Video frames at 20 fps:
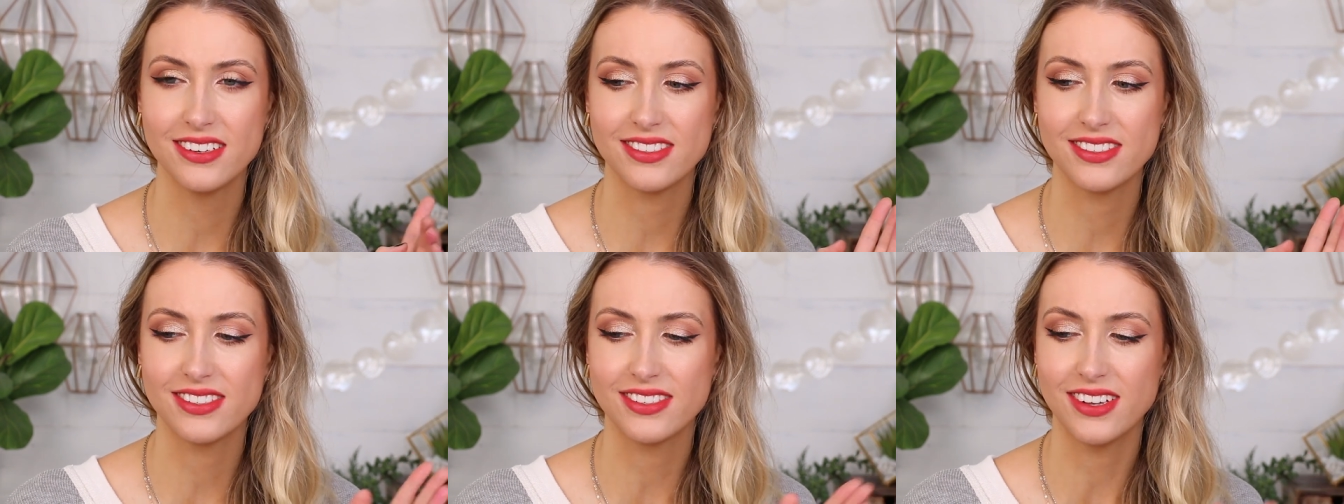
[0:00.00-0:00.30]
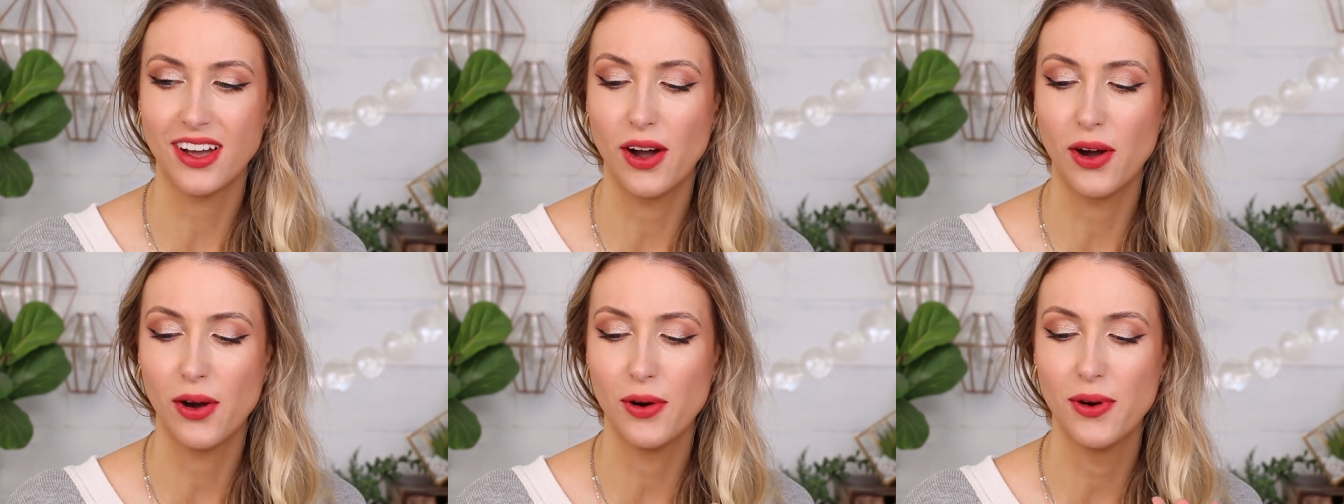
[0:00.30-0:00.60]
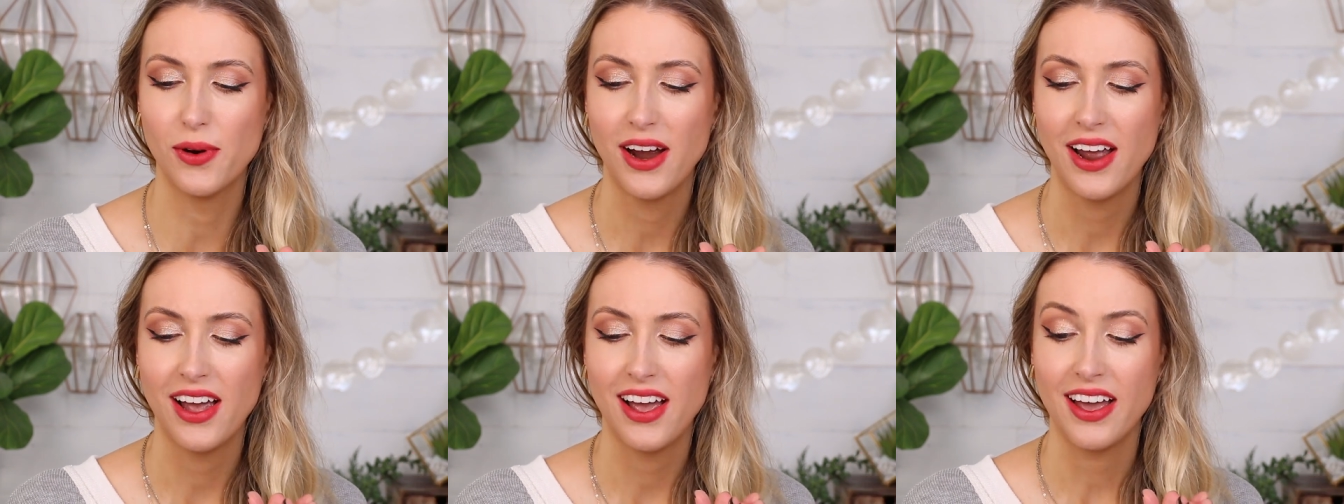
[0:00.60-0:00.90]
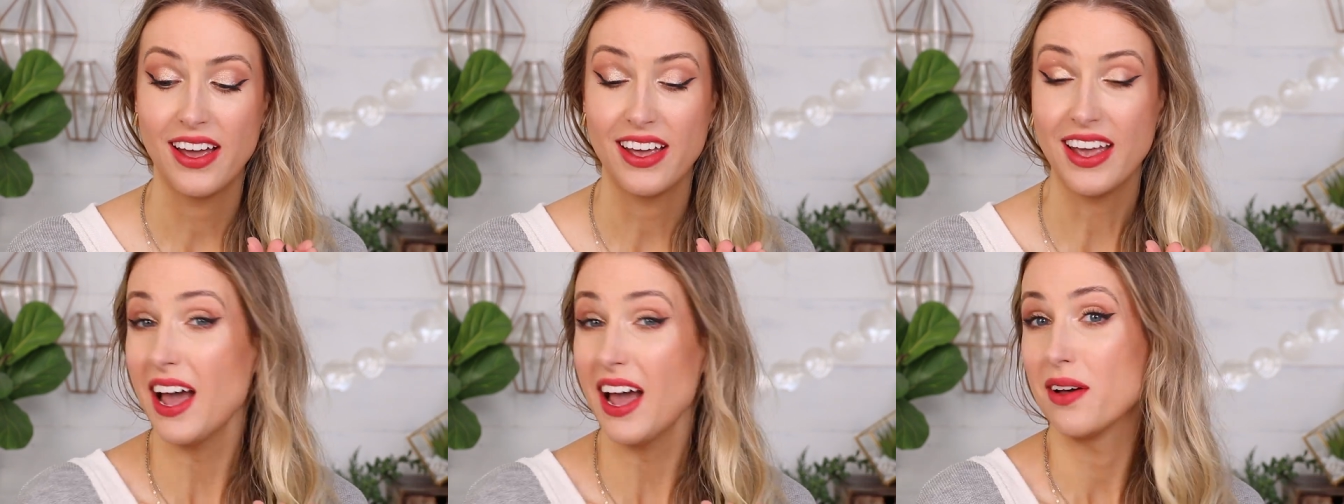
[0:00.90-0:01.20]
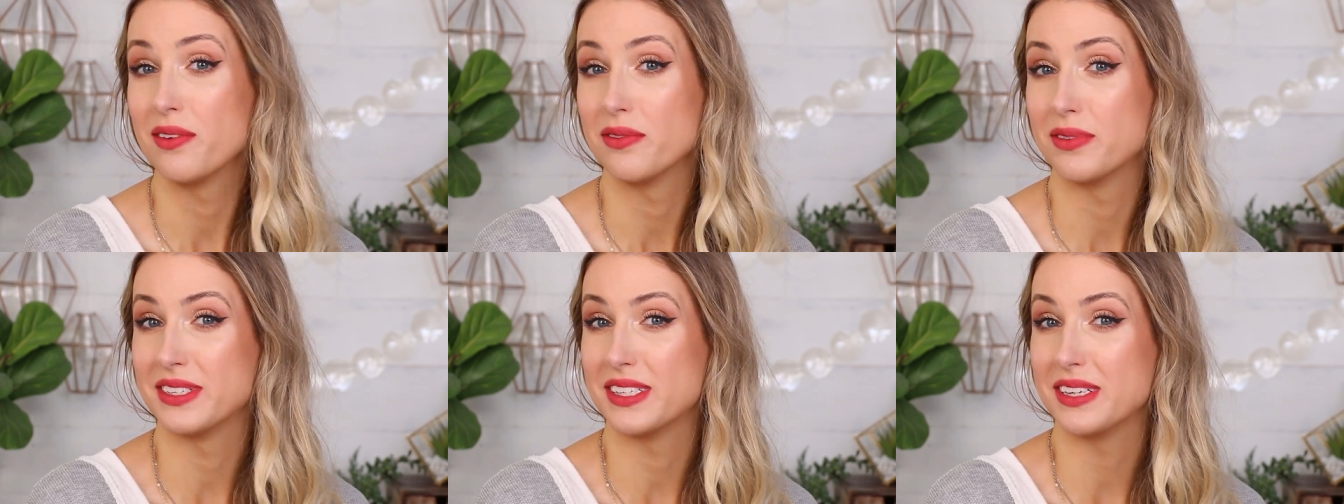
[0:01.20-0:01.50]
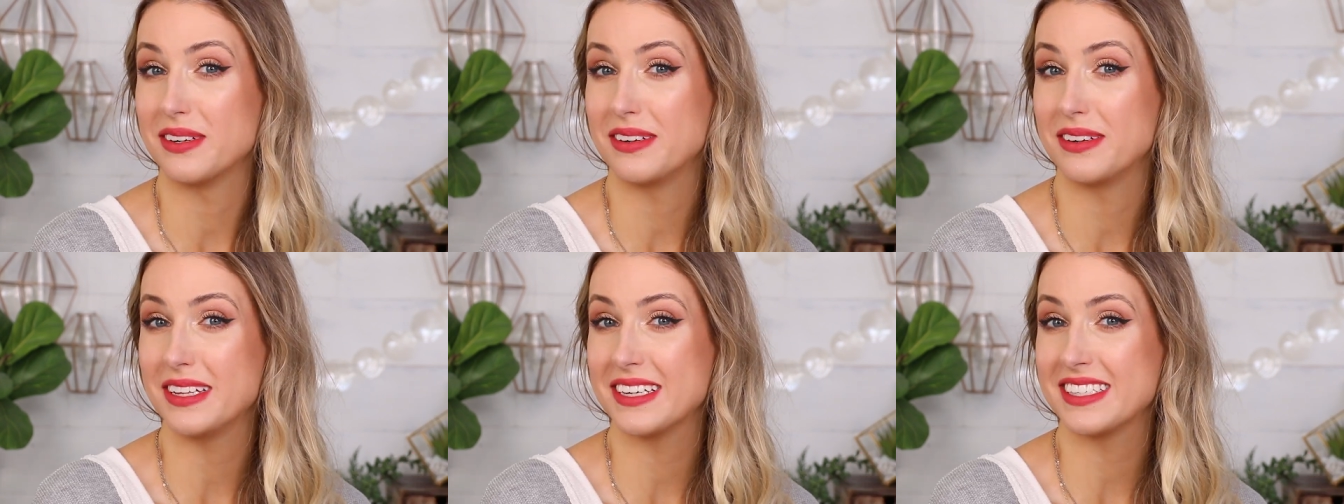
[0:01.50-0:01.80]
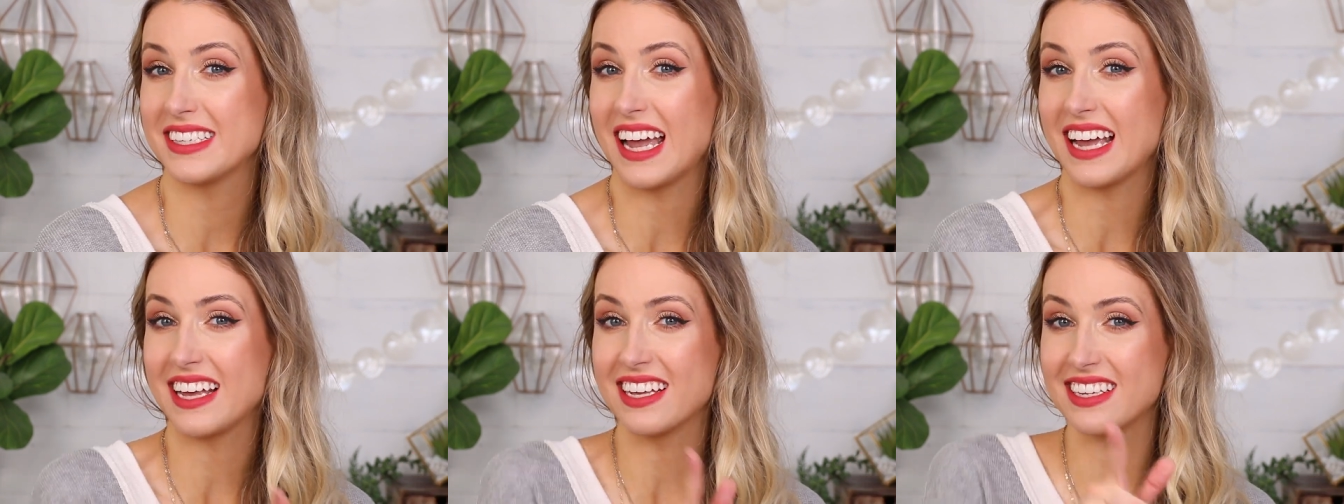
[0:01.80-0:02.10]
So yeah, we'll see what it
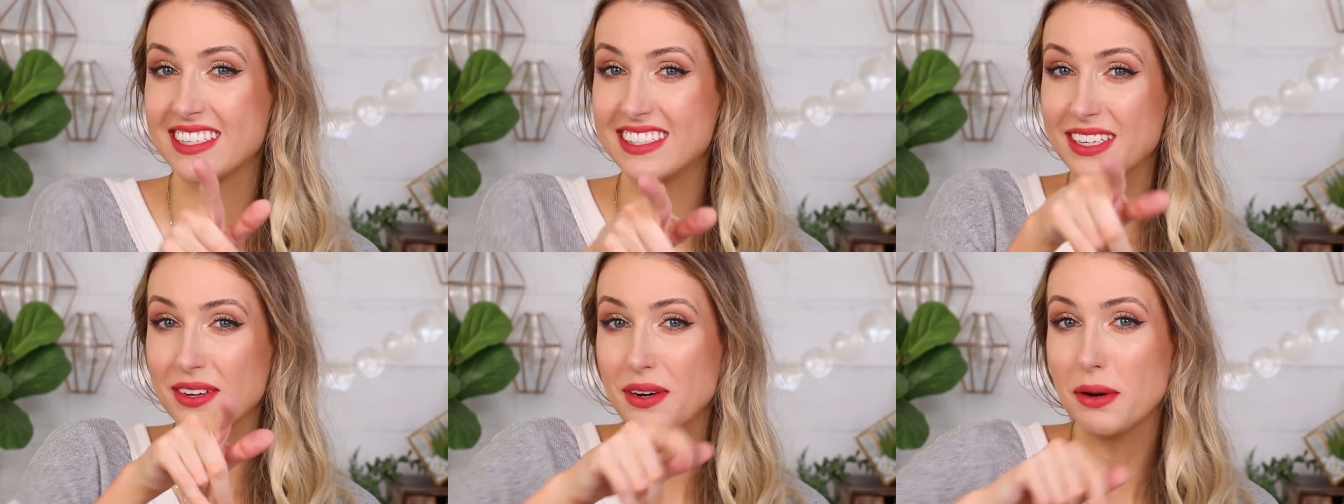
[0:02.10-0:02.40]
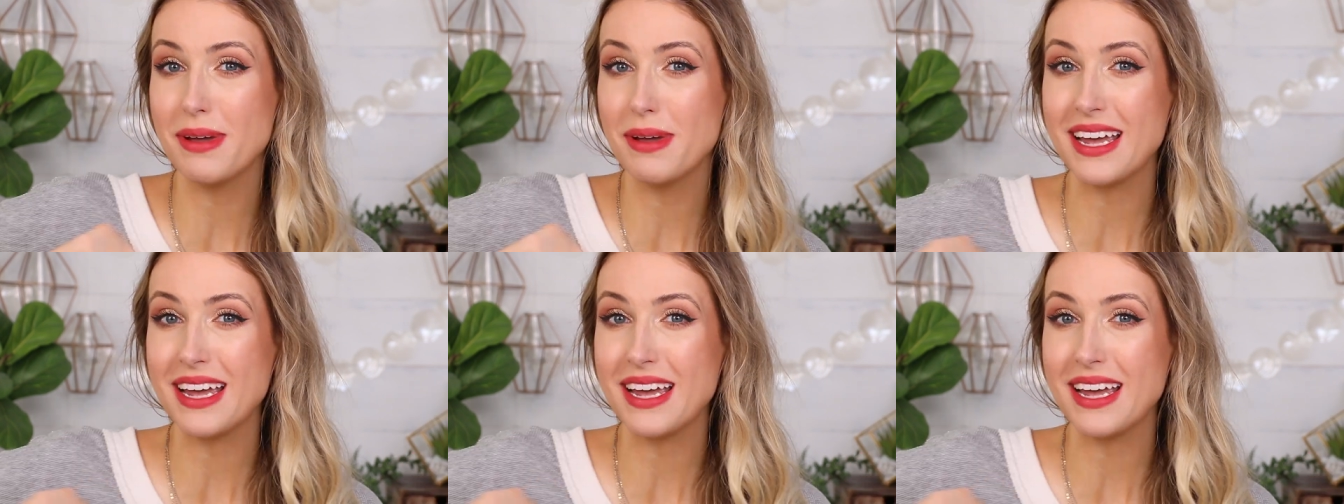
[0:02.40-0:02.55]
looks like. See you in